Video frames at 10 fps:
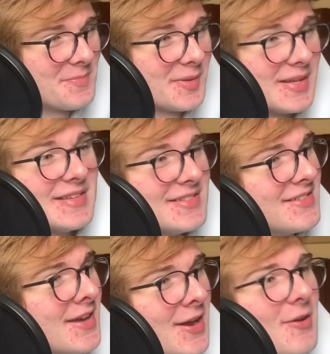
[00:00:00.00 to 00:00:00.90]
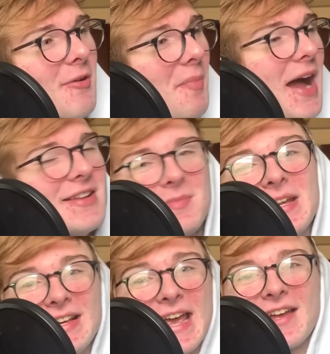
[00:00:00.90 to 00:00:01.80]
please remind me
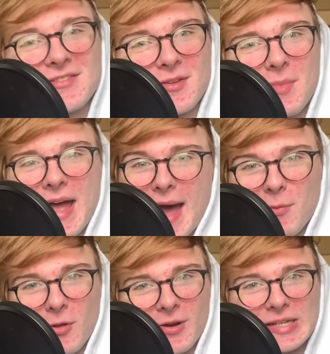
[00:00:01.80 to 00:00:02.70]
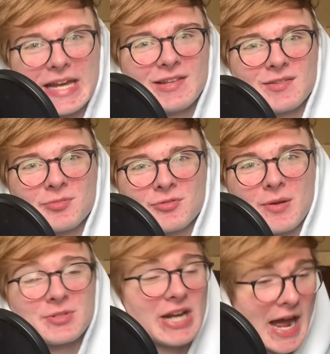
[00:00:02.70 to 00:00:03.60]
to cancel my Apple Arcade
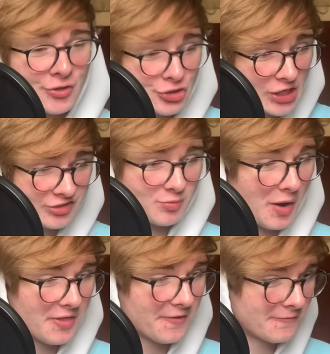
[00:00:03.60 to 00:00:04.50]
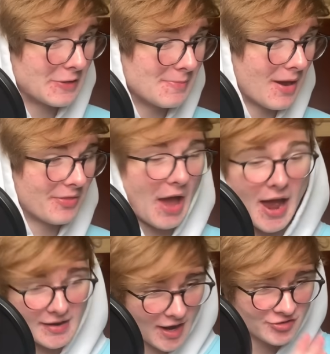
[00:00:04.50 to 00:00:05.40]
subscription. I just want the free month.
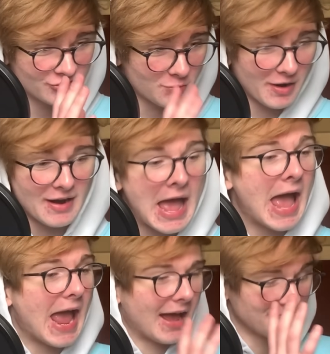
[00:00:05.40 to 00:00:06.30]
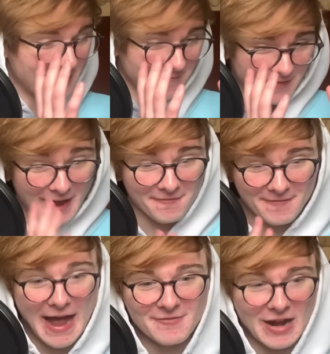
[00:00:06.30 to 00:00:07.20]
I swear, if that
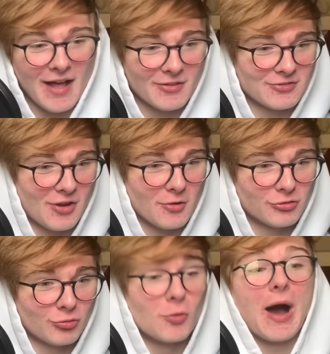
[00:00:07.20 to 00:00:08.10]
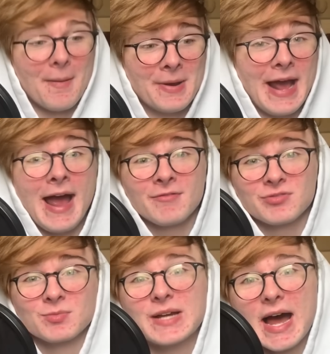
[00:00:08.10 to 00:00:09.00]
$5 goes through, I'm gonna have
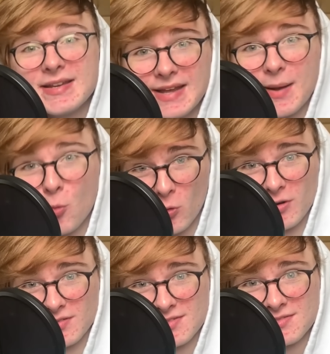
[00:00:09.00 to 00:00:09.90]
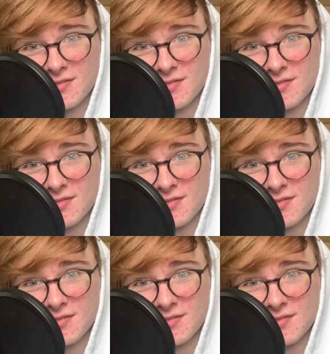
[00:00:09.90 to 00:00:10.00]
some goddamn words